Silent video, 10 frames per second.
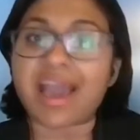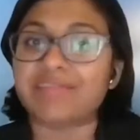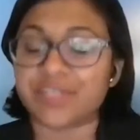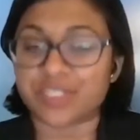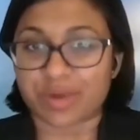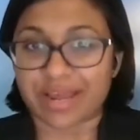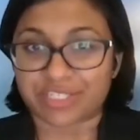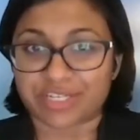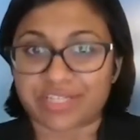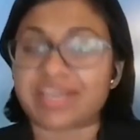to scratch
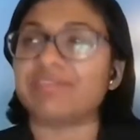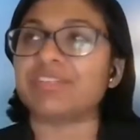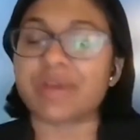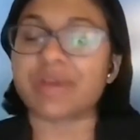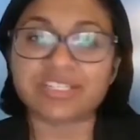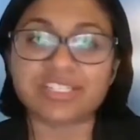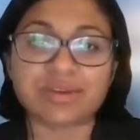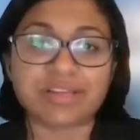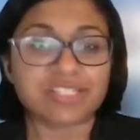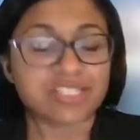it. They have to scratch it,
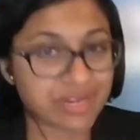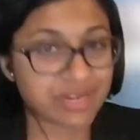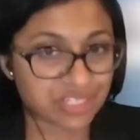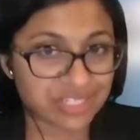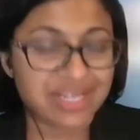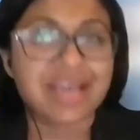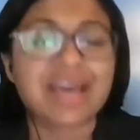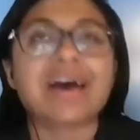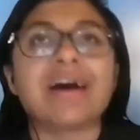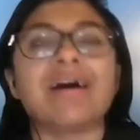scratch it, scratch it.
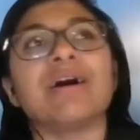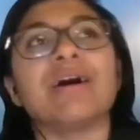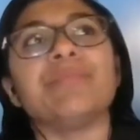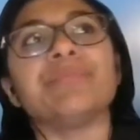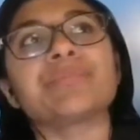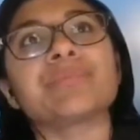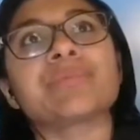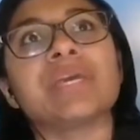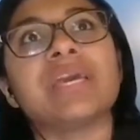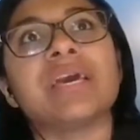
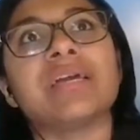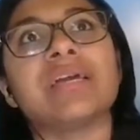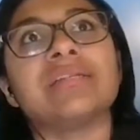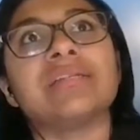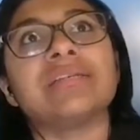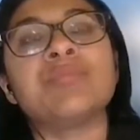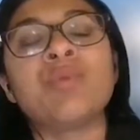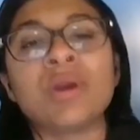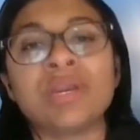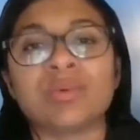And to the
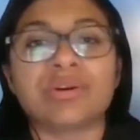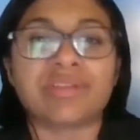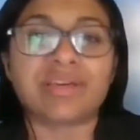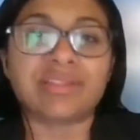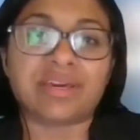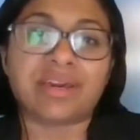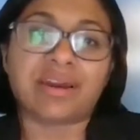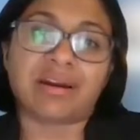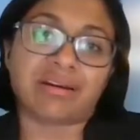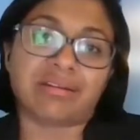point where then they
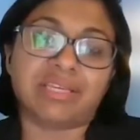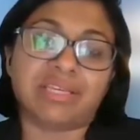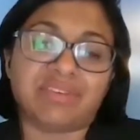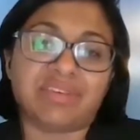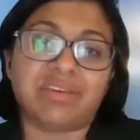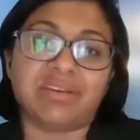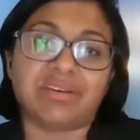are leaving